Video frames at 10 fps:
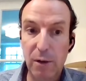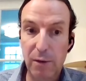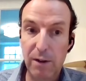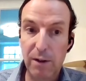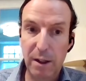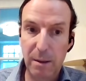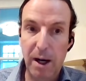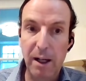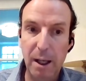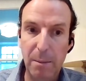difference to the
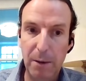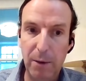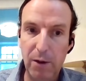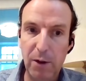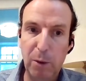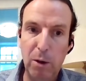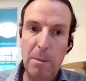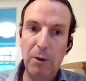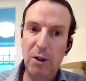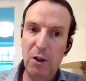mining company versus board
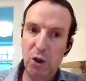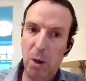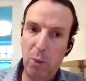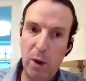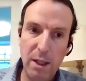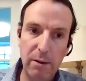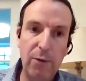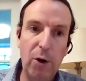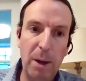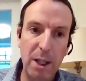members who just show up once every
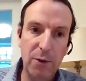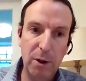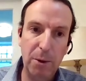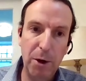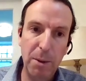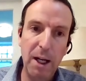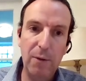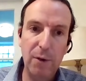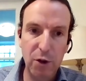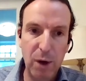four months for a board
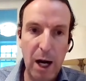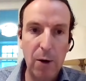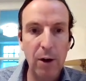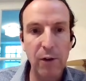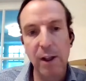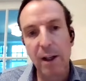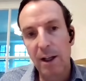meeting for two hours,